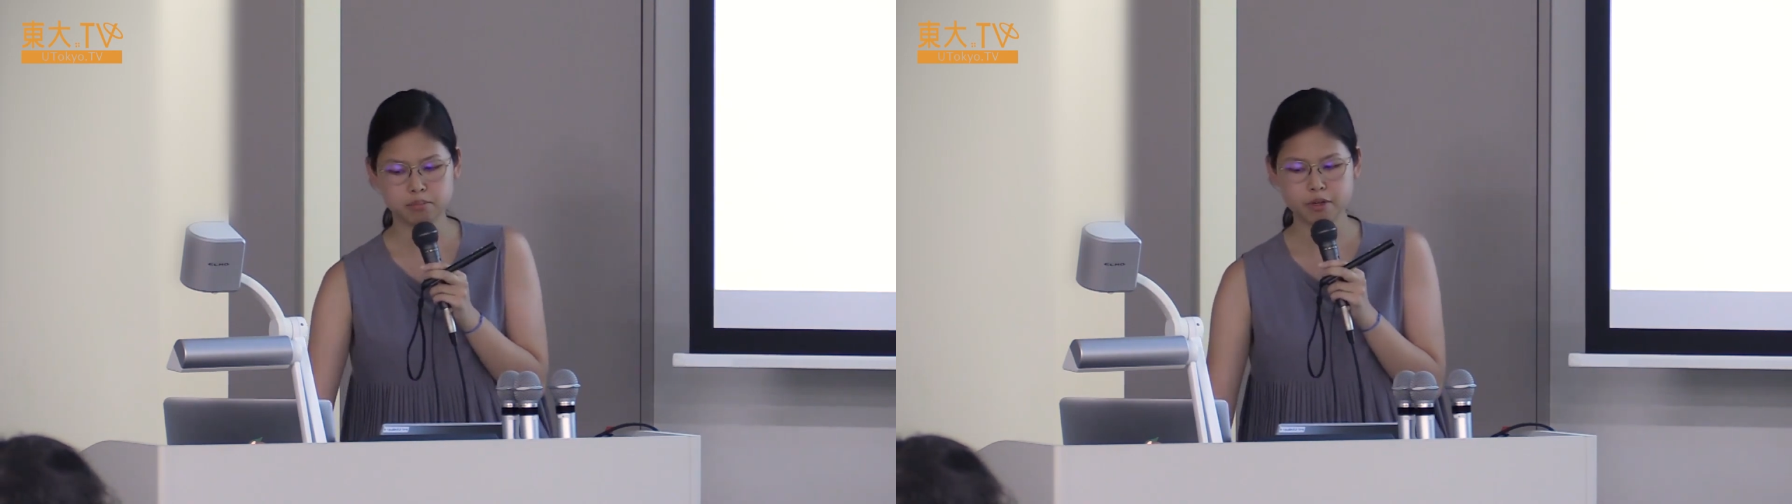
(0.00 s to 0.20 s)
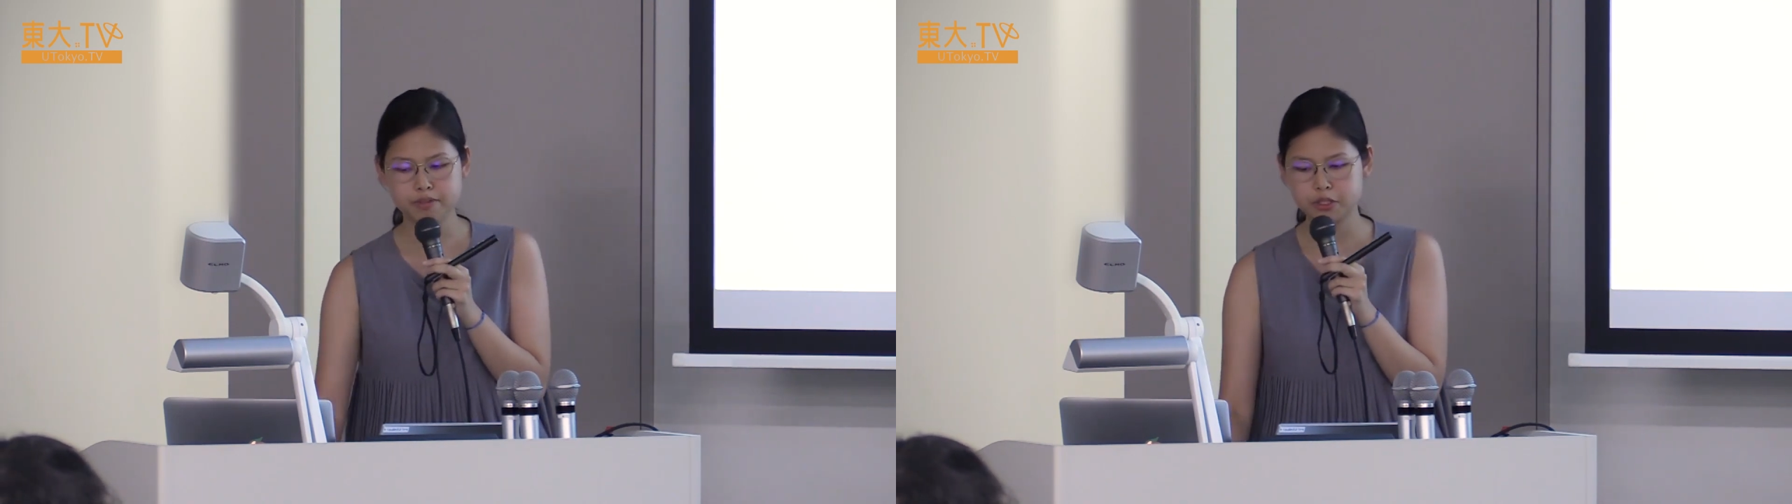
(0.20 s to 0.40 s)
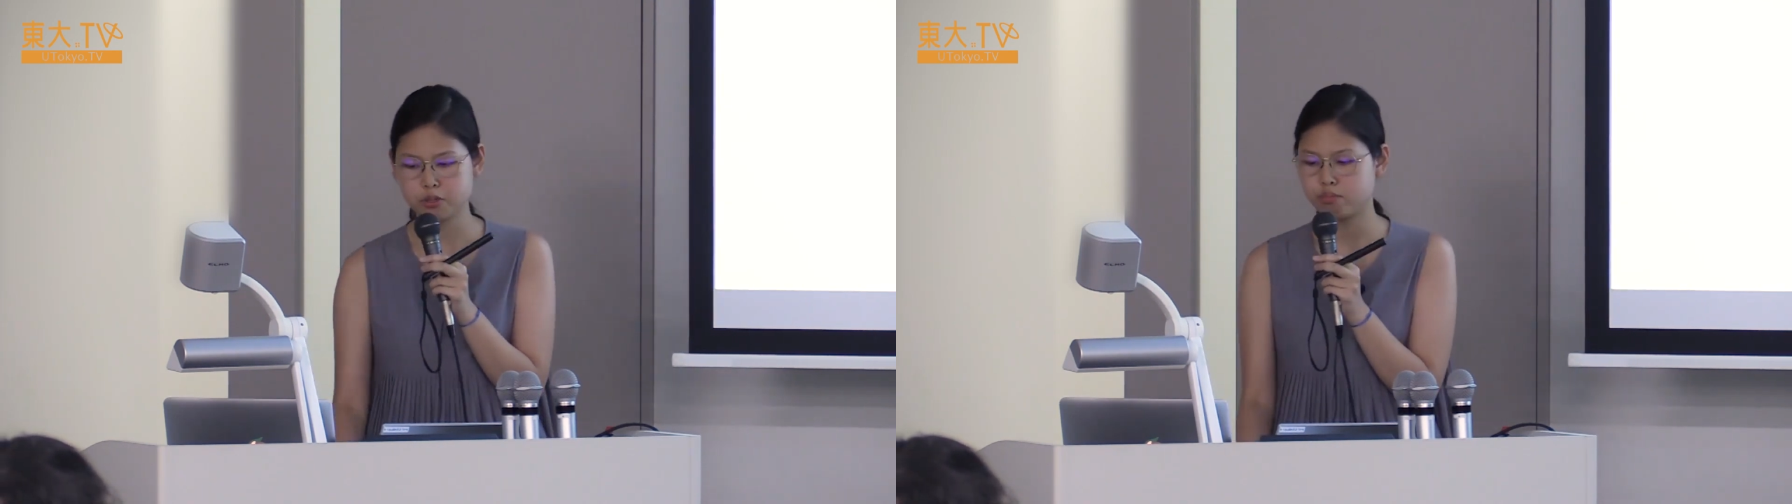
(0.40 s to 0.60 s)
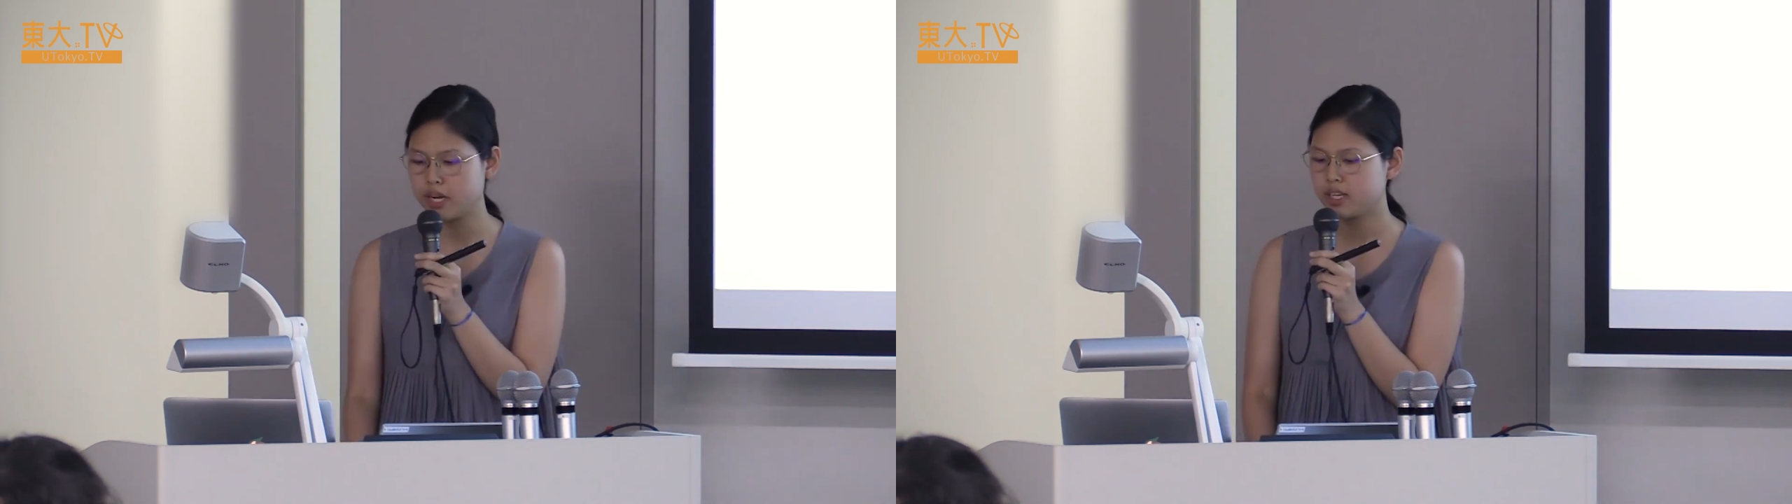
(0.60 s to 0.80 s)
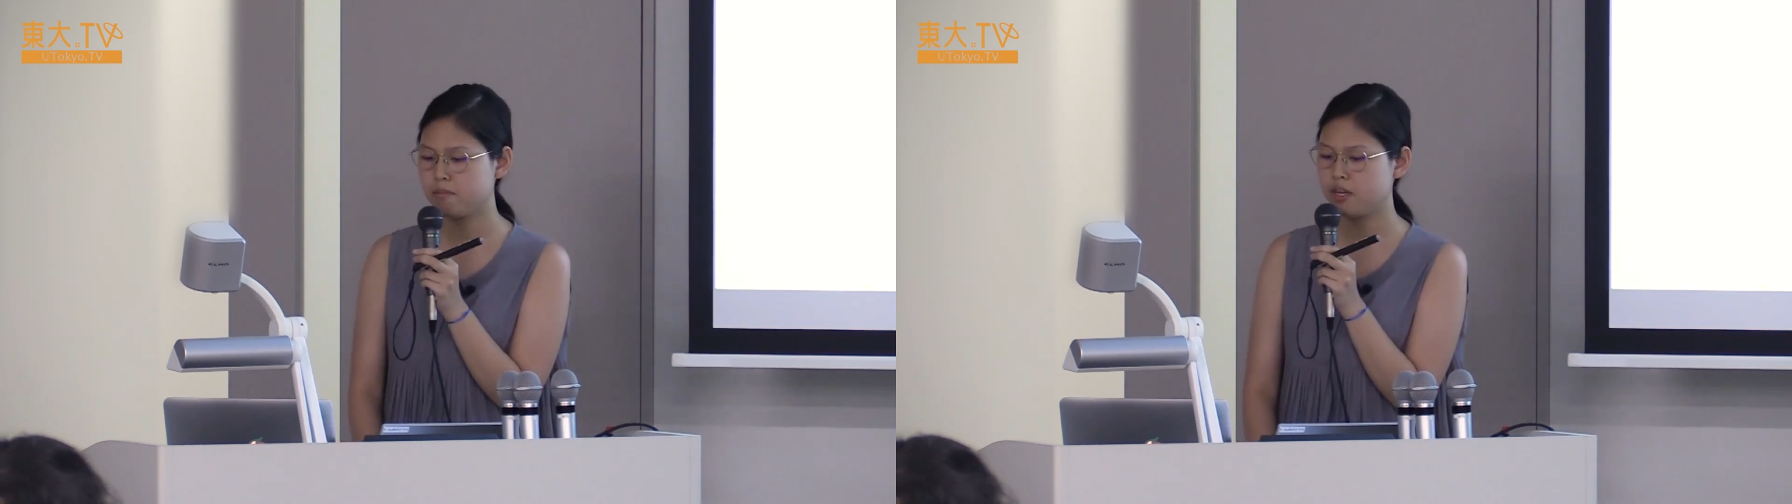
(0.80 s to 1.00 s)
Professor
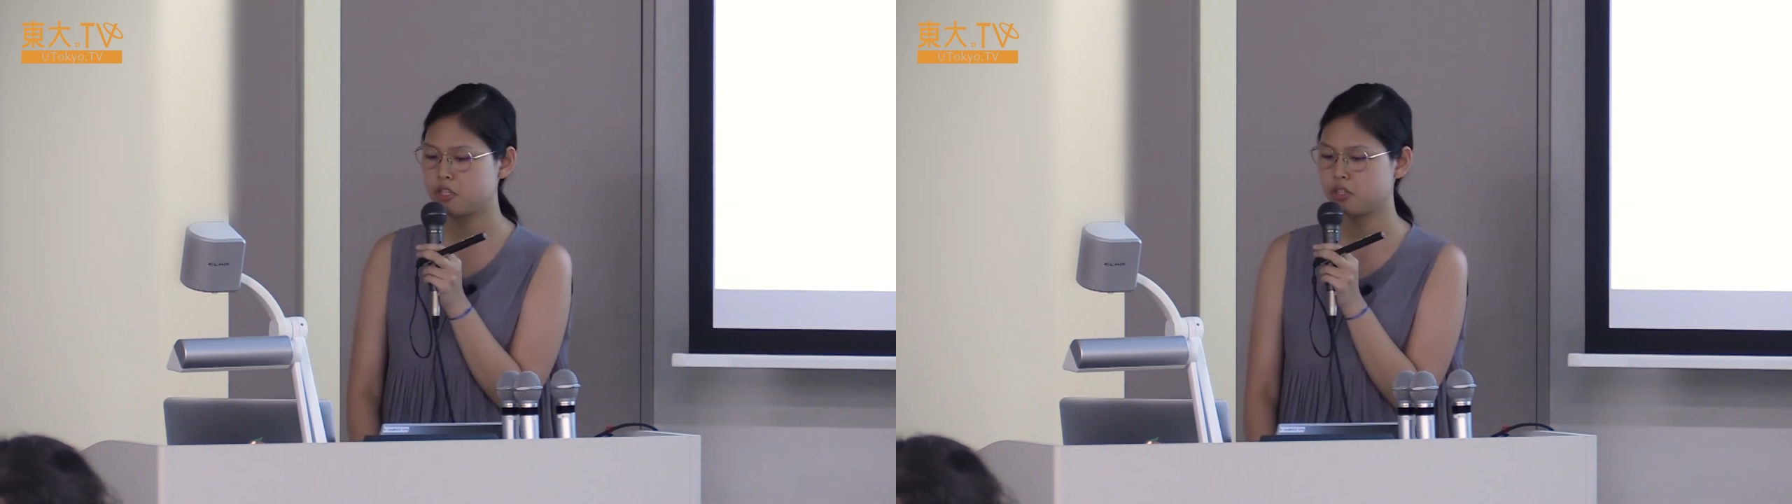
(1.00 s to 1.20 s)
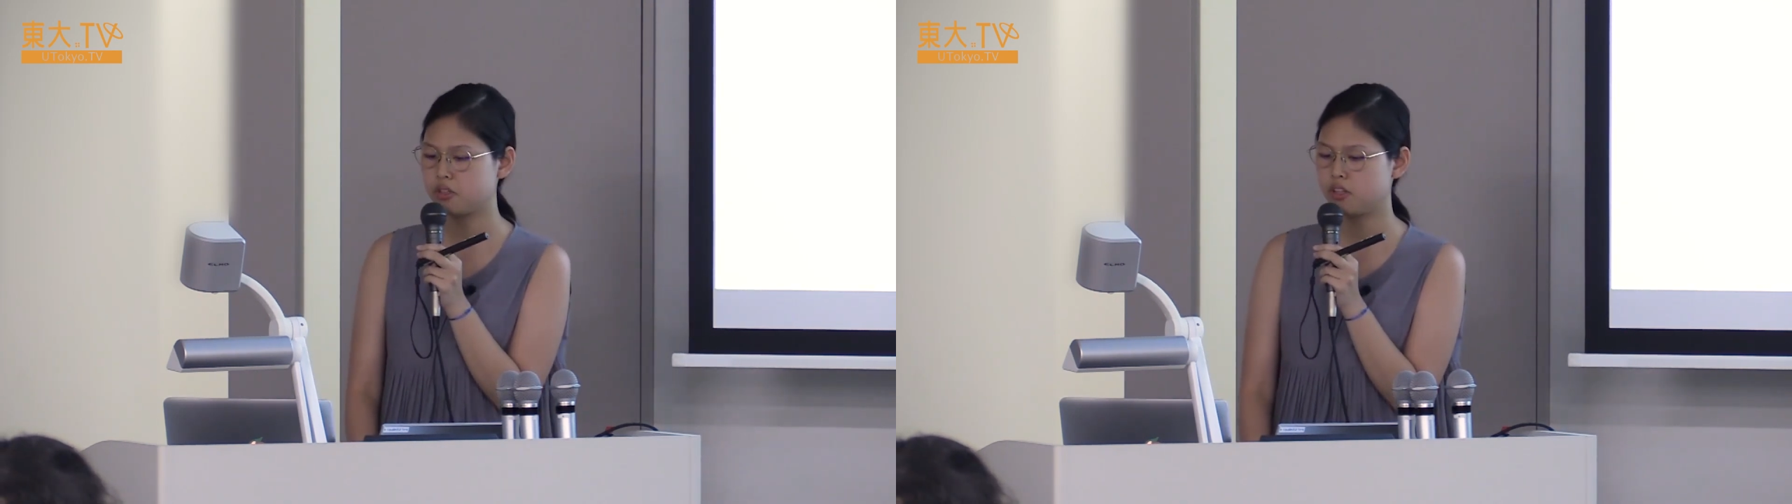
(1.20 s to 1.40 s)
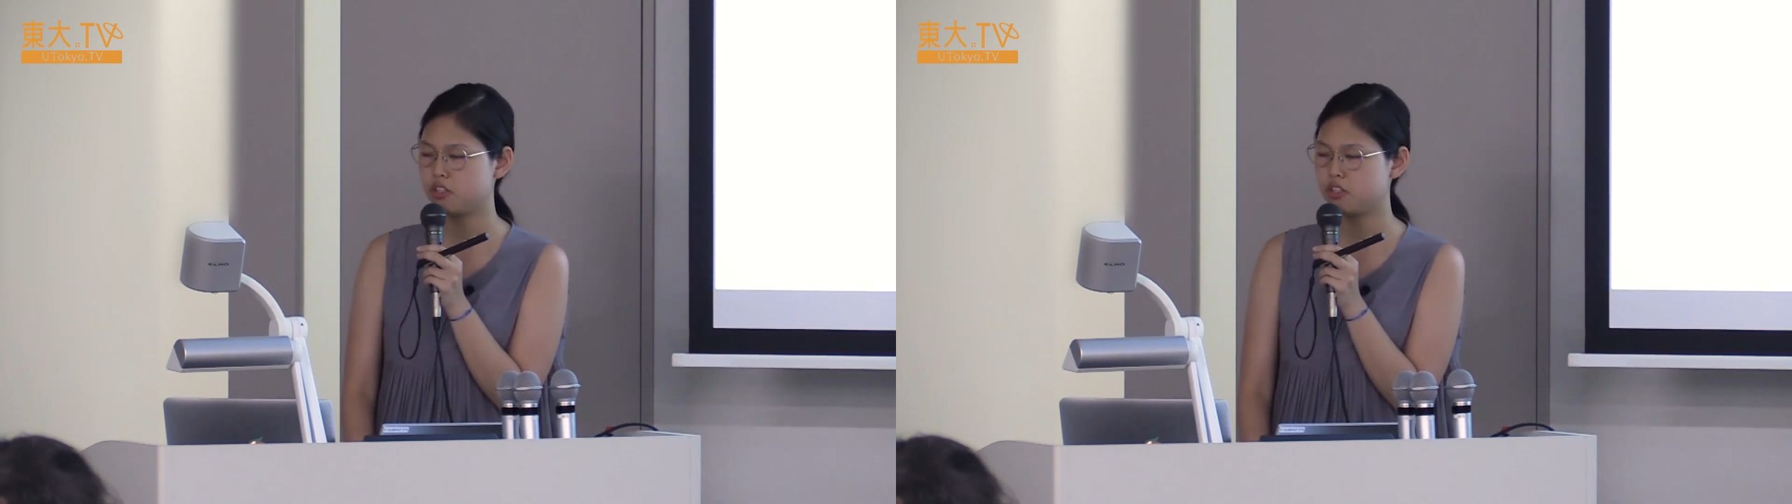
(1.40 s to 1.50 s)
Bregham mentioned